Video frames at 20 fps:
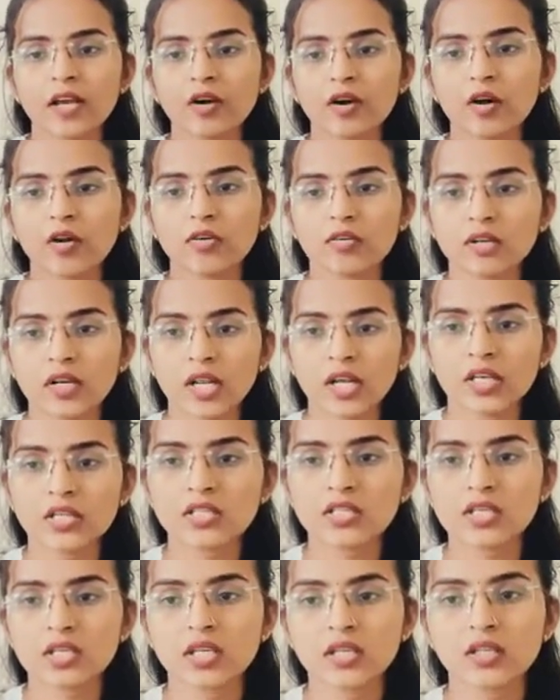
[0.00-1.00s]
Congress
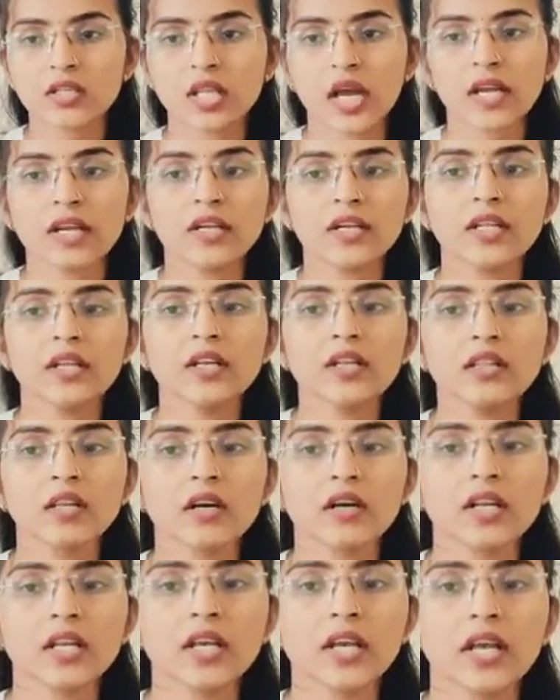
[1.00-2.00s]
in
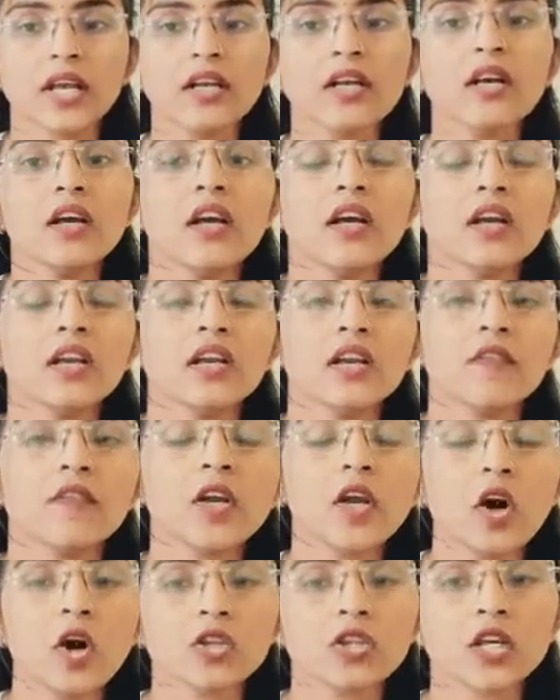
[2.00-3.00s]
1938,
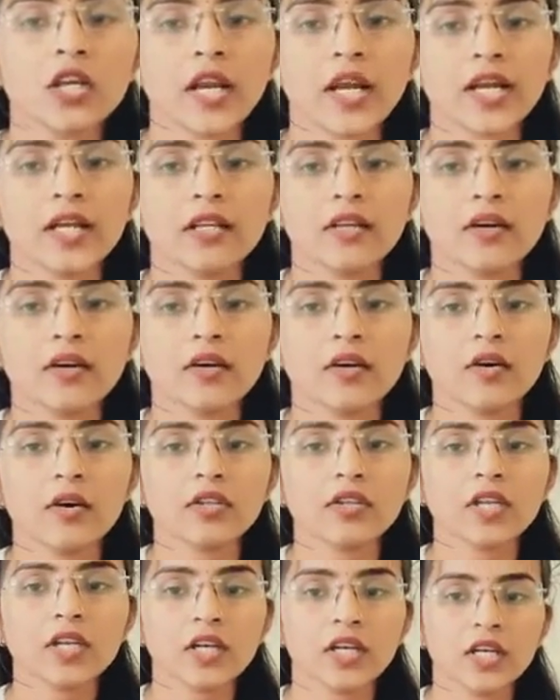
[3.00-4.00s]
giving
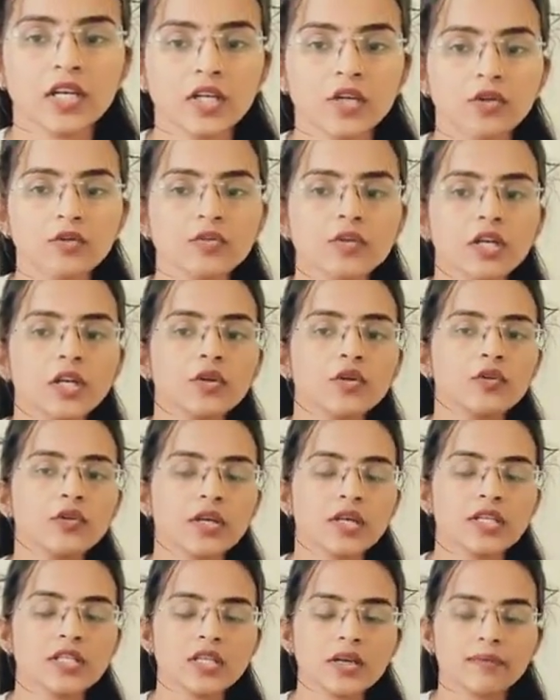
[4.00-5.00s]
authority to the
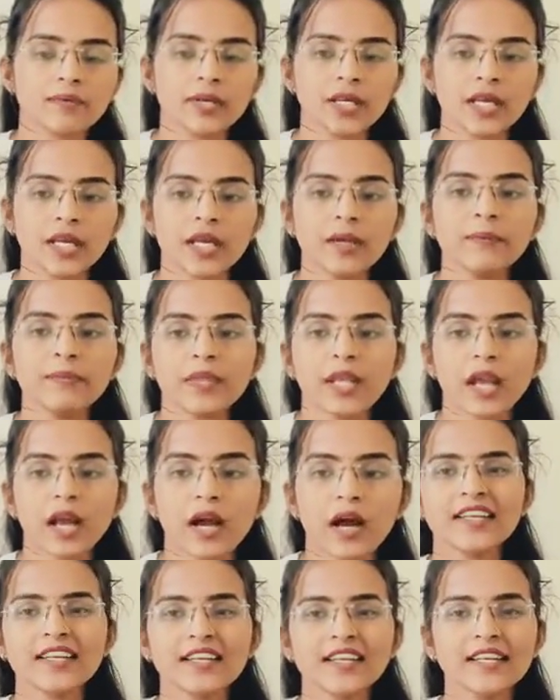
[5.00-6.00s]
US FDA.
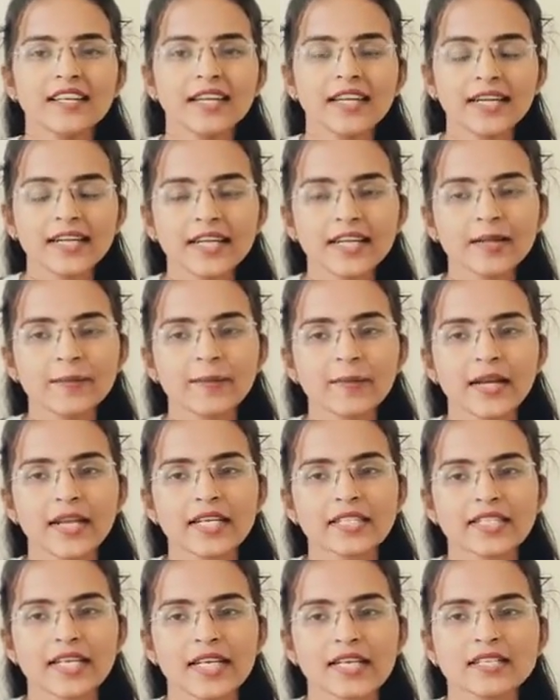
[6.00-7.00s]
It
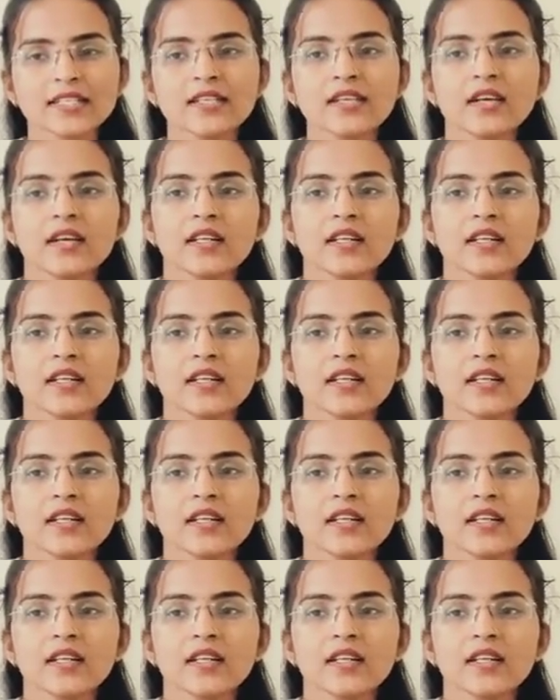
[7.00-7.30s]
replaces